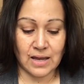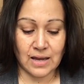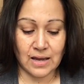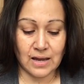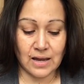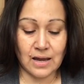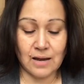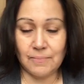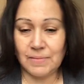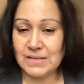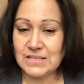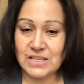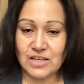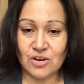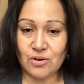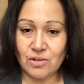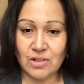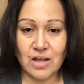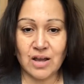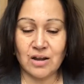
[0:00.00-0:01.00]
as I
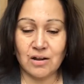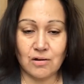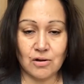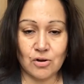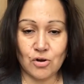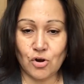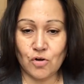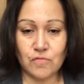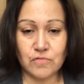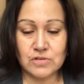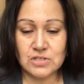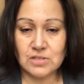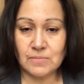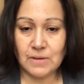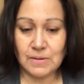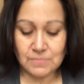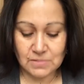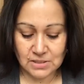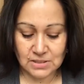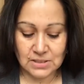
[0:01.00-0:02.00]
go along, I'll go over some
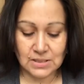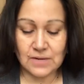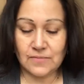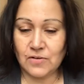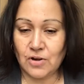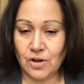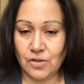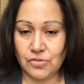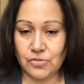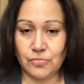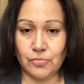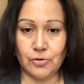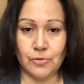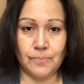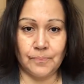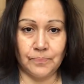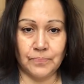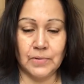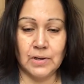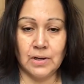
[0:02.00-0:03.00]
empties that I've gone through
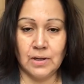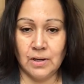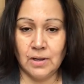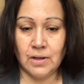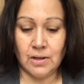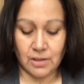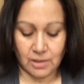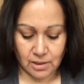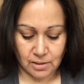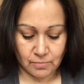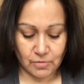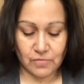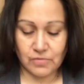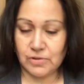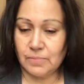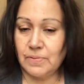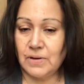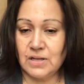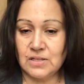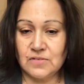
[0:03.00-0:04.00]
over the
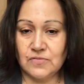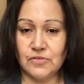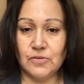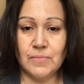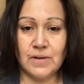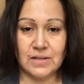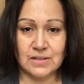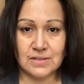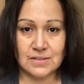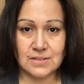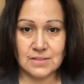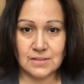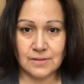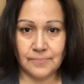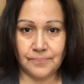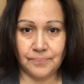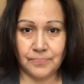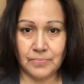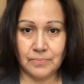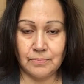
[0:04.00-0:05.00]
past few months.
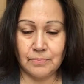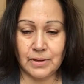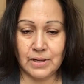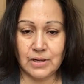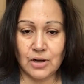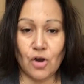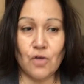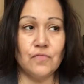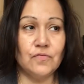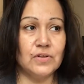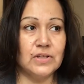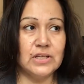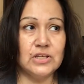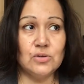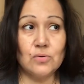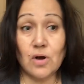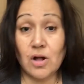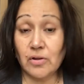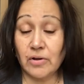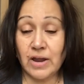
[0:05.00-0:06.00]
But hopefully
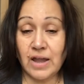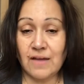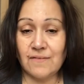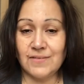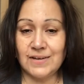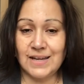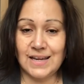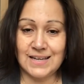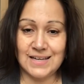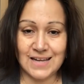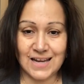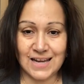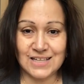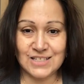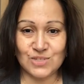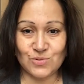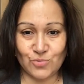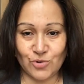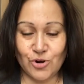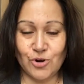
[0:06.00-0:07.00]
you all are having a
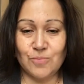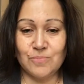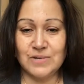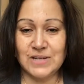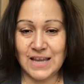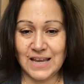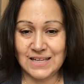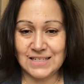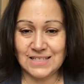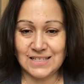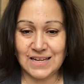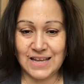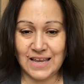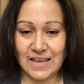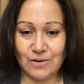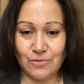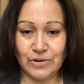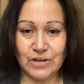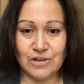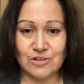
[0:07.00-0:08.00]
nice warm day
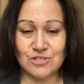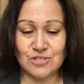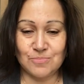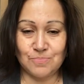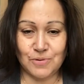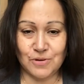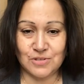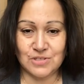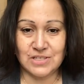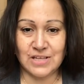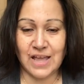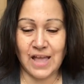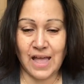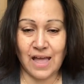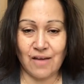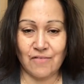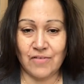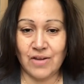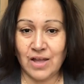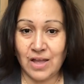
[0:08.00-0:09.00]
today. We are supposed to
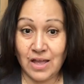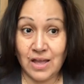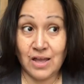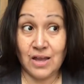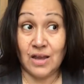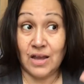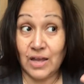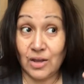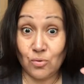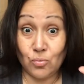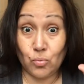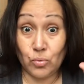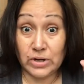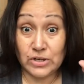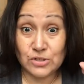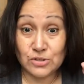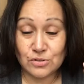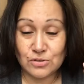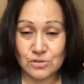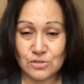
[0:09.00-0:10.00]
have a
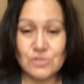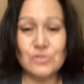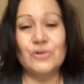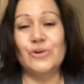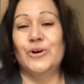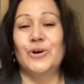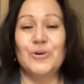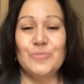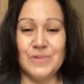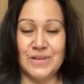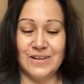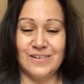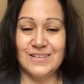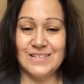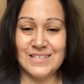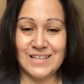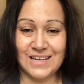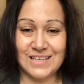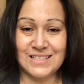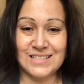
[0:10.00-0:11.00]
winter storm here in
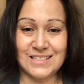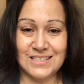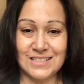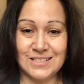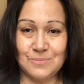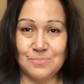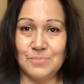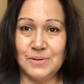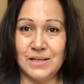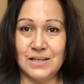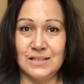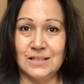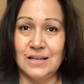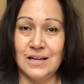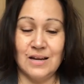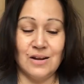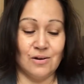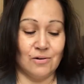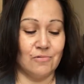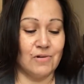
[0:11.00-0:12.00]
Texas, but
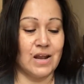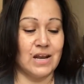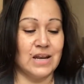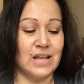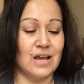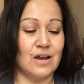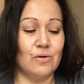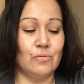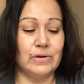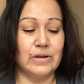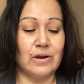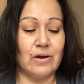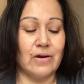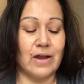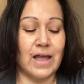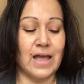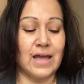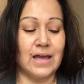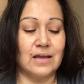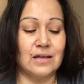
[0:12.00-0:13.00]
right now we are
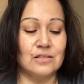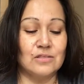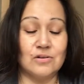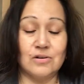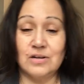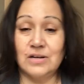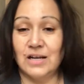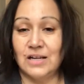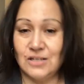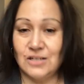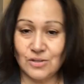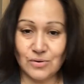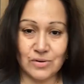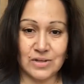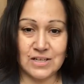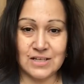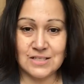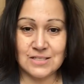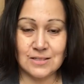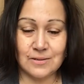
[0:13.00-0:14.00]
at 39
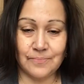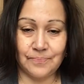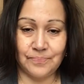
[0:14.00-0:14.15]
degrees,